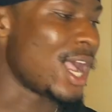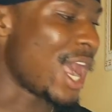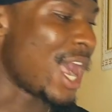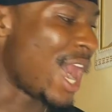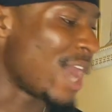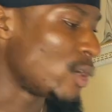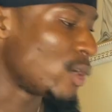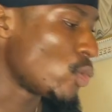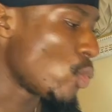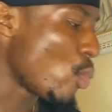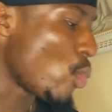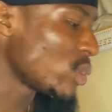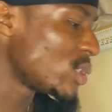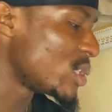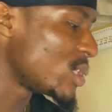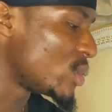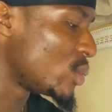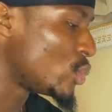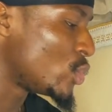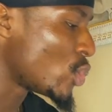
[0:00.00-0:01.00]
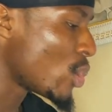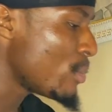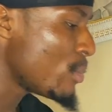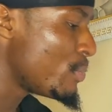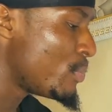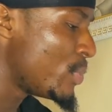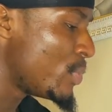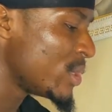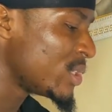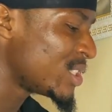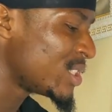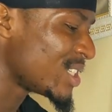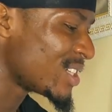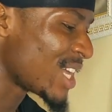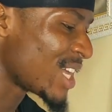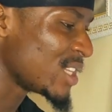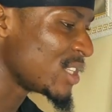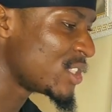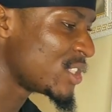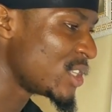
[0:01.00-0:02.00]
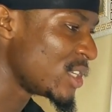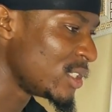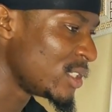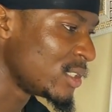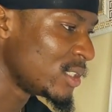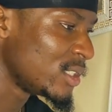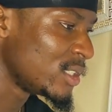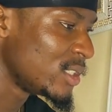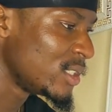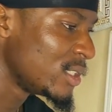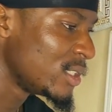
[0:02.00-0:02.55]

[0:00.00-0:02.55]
And what is drop based rally saying?